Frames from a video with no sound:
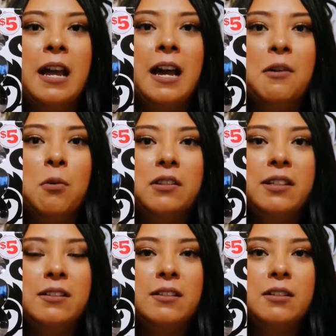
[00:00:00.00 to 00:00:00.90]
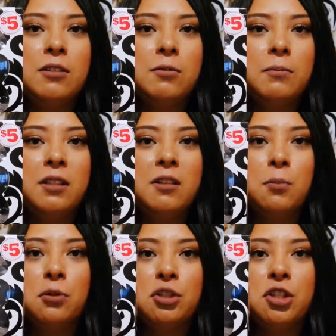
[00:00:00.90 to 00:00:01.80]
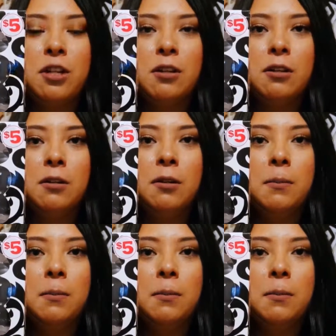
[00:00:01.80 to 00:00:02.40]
I wanted this little mini brush here